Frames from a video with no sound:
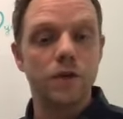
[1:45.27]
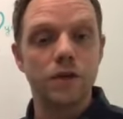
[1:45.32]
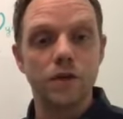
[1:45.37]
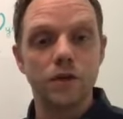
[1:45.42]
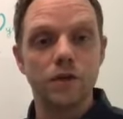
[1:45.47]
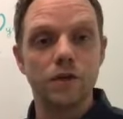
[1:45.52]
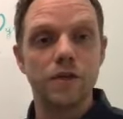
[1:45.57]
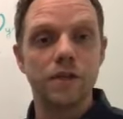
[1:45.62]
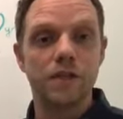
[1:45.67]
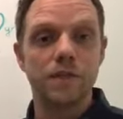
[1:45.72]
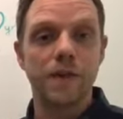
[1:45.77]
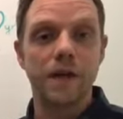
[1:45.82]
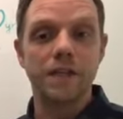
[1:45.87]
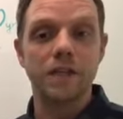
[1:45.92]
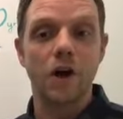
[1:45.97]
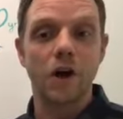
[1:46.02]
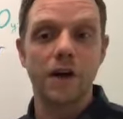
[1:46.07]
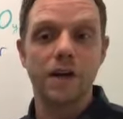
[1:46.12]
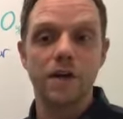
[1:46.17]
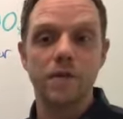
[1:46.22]
can do this by
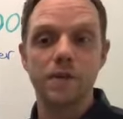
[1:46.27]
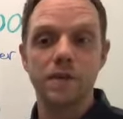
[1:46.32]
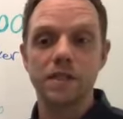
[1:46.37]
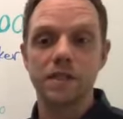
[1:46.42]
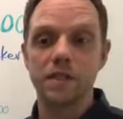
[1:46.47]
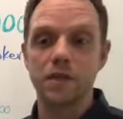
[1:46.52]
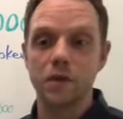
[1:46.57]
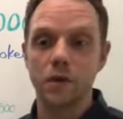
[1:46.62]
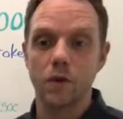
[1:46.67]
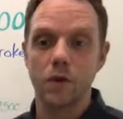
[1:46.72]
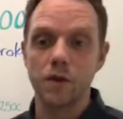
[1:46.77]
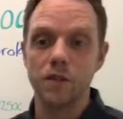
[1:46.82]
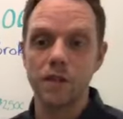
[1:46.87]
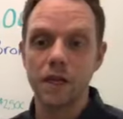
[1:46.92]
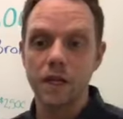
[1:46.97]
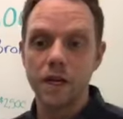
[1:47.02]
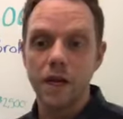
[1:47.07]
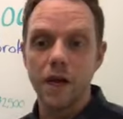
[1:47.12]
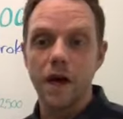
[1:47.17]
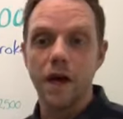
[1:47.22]
talking to business
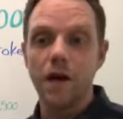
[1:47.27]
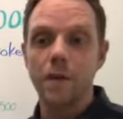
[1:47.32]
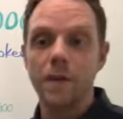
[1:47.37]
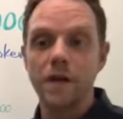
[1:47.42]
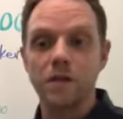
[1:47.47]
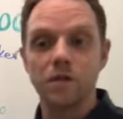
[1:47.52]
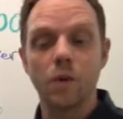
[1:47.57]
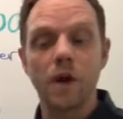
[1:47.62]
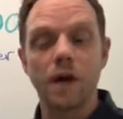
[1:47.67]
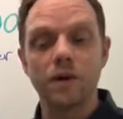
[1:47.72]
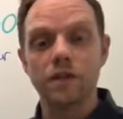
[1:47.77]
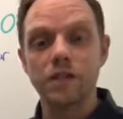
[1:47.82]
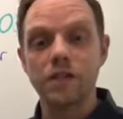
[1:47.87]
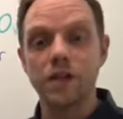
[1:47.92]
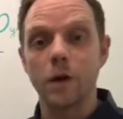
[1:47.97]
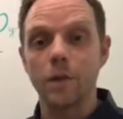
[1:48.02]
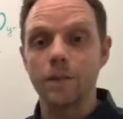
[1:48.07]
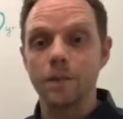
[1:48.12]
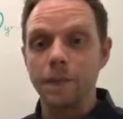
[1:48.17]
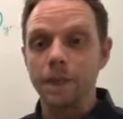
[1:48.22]
owners as well.
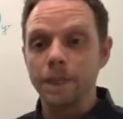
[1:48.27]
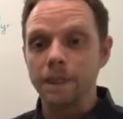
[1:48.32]
So